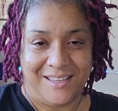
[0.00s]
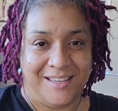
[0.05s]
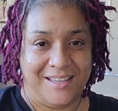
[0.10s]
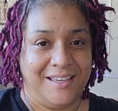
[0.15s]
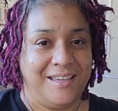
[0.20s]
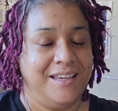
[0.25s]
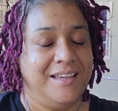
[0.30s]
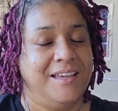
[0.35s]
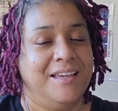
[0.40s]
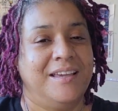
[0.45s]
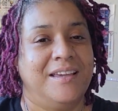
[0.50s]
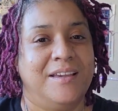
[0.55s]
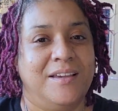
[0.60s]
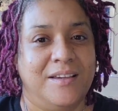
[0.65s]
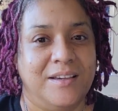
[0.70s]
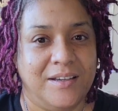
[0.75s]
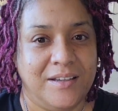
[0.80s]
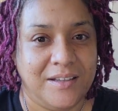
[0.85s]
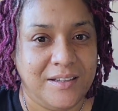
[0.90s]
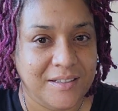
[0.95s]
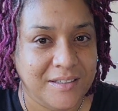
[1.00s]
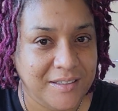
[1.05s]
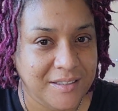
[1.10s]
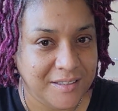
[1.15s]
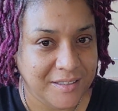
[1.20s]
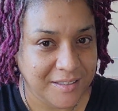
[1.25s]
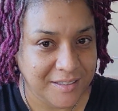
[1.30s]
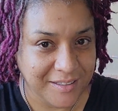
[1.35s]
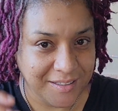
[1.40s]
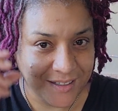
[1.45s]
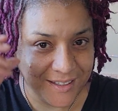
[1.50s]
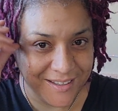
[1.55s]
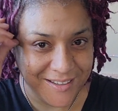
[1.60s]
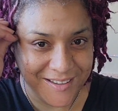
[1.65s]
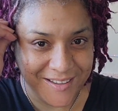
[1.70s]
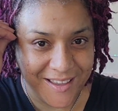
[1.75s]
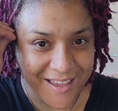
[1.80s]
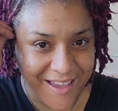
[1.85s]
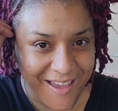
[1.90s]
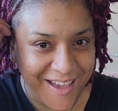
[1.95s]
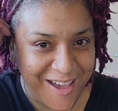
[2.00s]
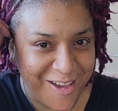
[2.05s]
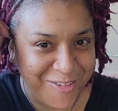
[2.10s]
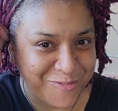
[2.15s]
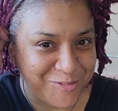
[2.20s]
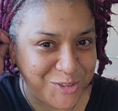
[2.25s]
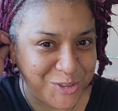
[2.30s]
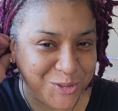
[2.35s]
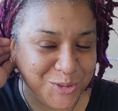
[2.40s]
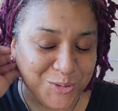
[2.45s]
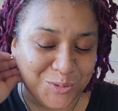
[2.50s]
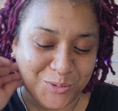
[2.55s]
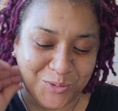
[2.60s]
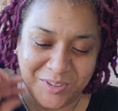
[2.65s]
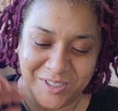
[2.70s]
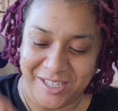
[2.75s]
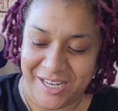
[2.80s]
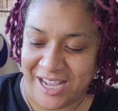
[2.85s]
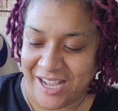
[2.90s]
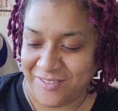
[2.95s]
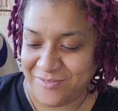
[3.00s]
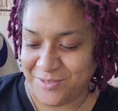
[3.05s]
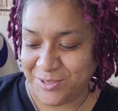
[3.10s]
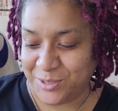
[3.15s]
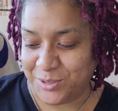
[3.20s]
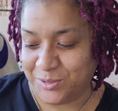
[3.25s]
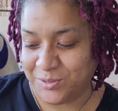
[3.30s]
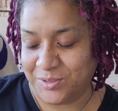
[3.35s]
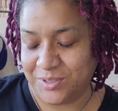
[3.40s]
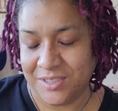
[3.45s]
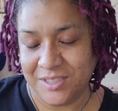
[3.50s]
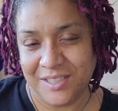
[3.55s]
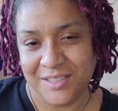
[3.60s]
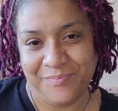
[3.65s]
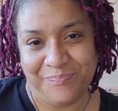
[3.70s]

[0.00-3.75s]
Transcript: Hey, good afternoon. Good afternoon.